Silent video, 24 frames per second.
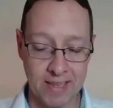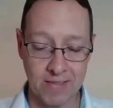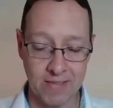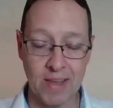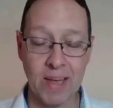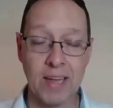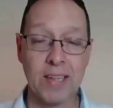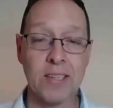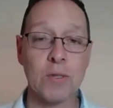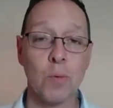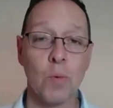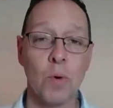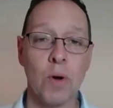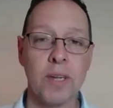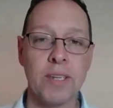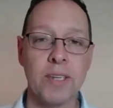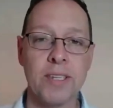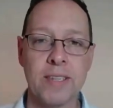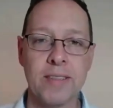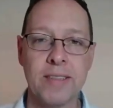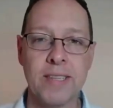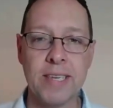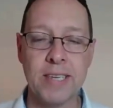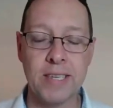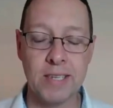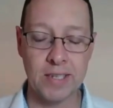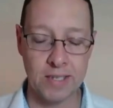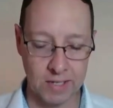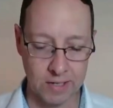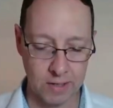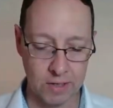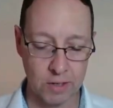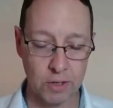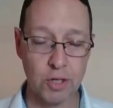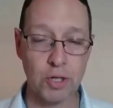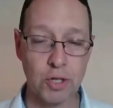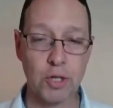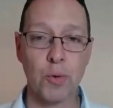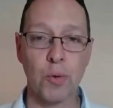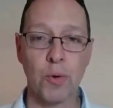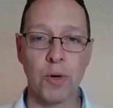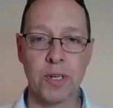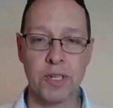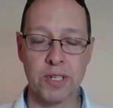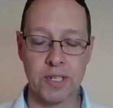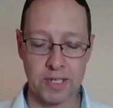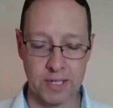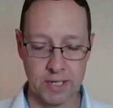And that's what these
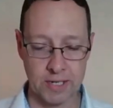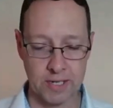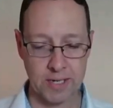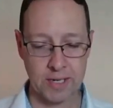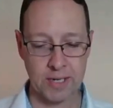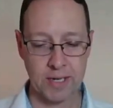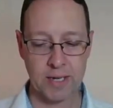short